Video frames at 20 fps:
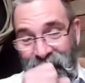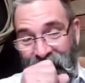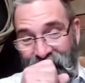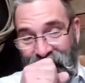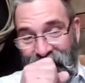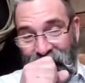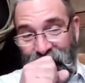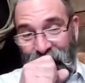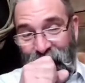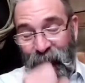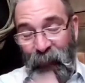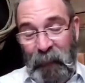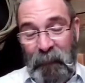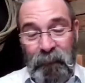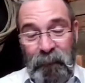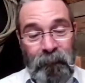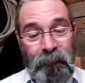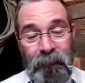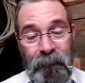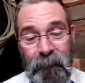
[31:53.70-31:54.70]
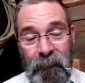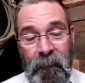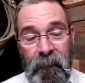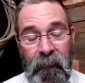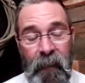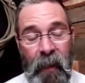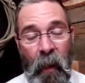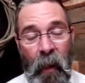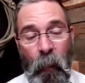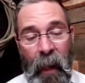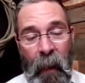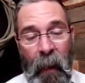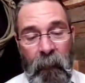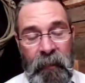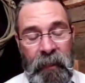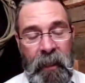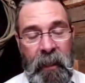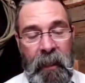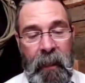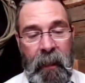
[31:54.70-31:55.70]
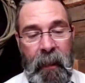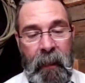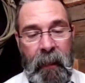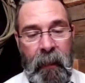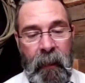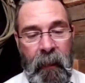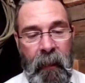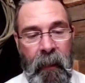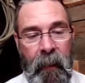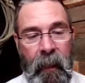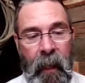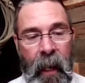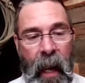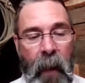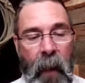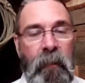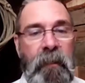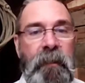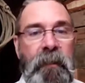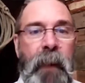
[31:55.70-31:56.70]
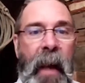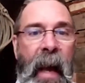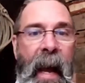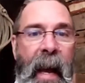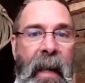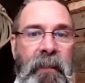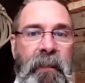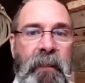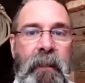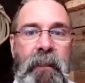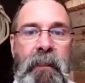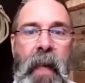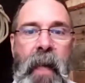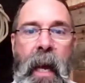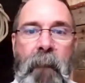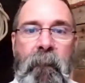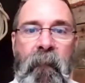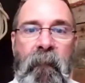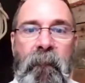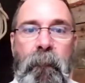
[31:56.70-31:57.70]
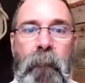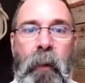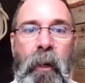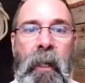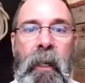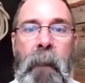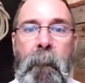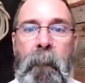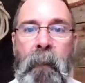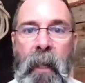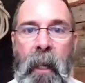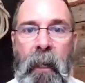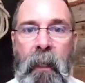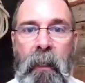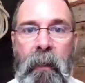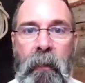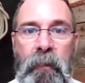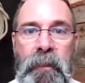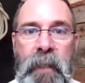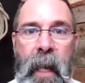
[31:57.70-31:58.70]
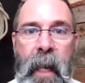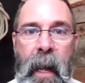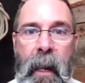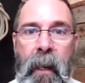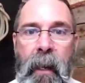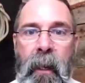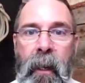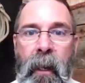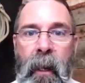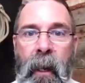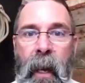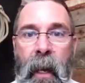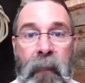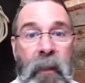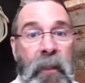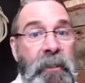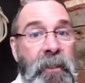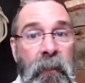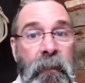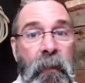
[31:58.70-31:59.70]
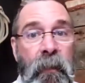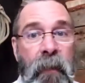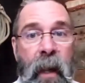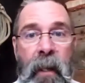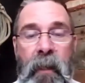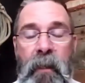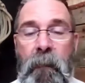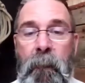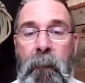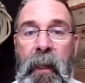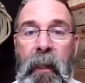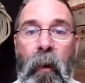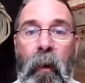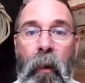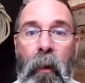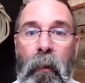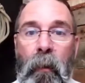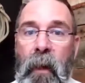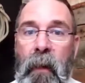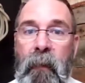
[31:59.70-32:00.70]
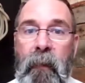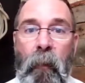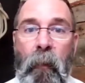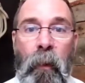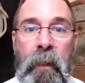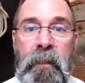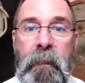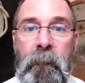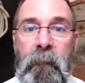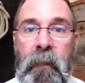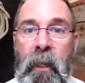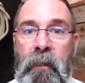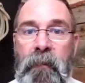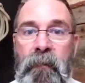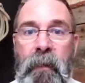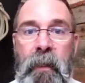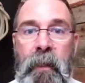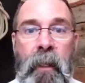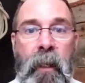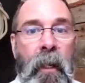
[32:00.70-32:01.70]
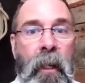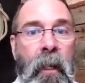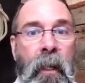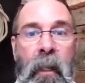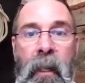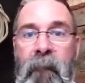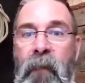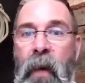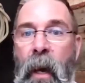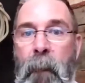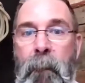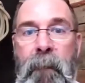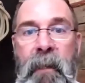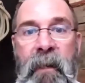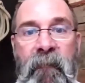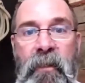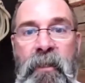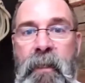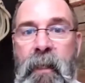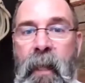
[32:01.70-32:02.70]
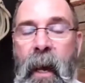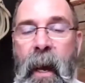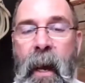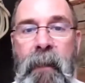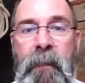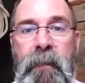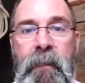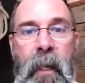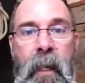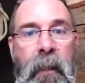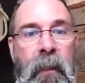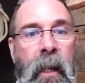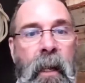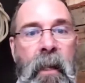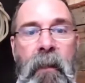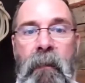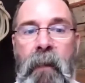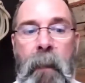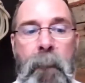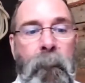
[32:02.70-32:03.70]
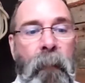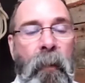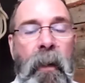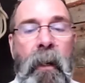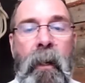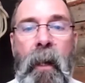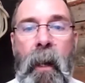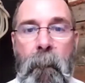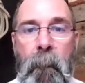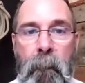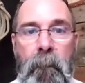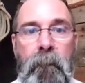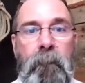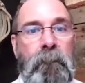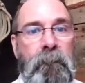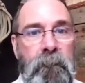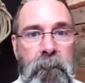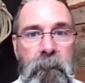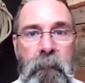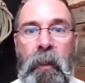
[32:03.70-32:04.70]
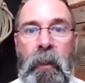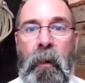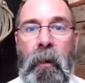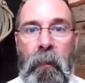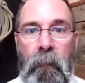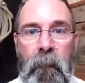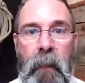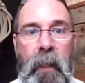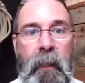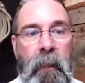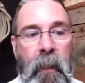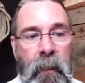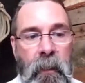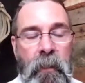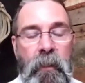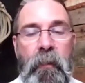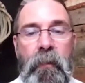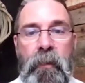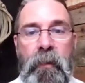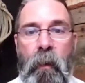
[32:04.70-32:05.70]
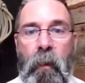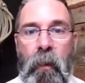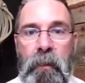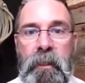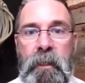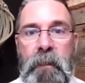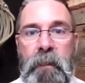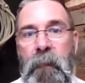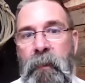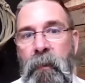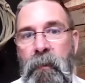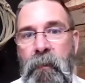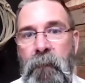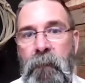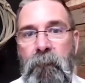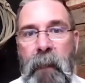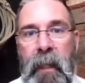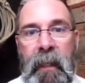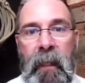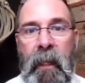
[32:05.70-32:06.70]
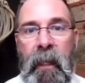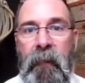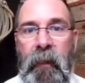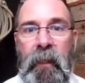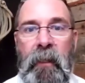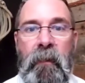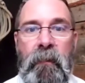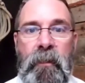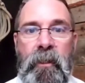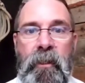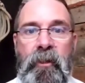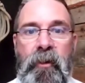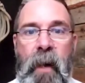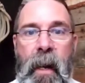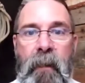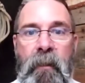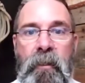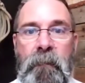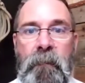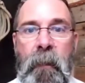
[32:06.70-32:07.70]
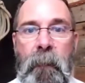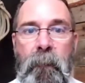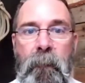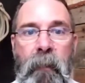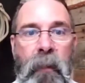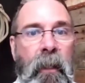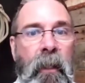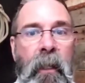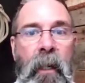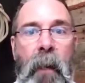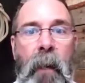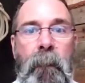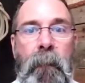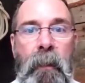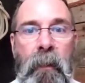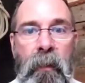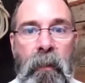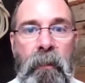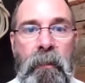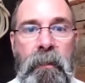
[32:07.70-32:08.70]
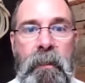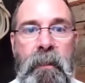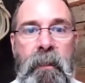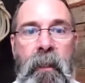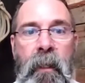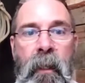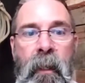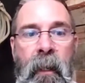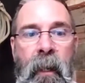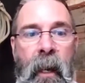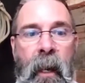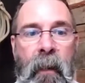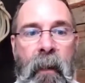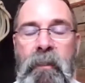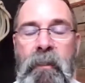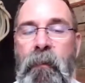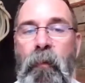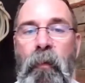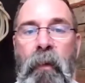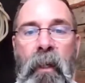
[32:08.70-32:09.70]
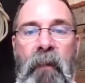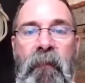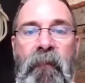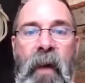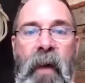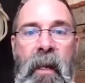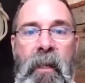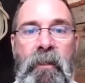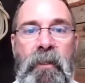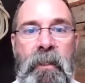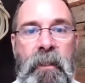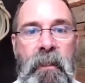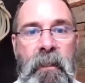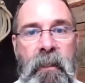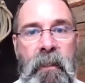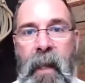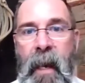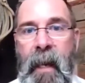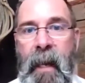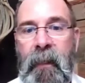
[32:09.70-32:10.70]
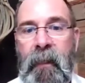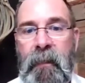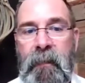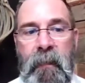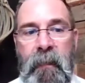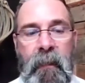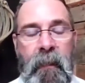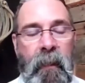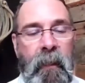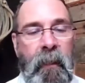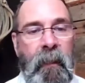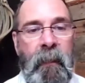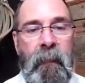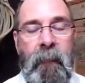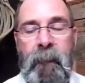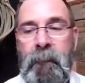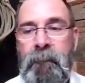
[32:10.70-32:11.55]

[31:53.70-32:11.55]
That's a good one. When I was a kid, I was past the time of putting up a lot of loose hay and they still that in the big hole around the wisdom country they've got mm-hmm. beaver slides and they they put it up you know and they can use horses but they're mainly i think using tractors but putting it up loose and there's some real advantages to that because it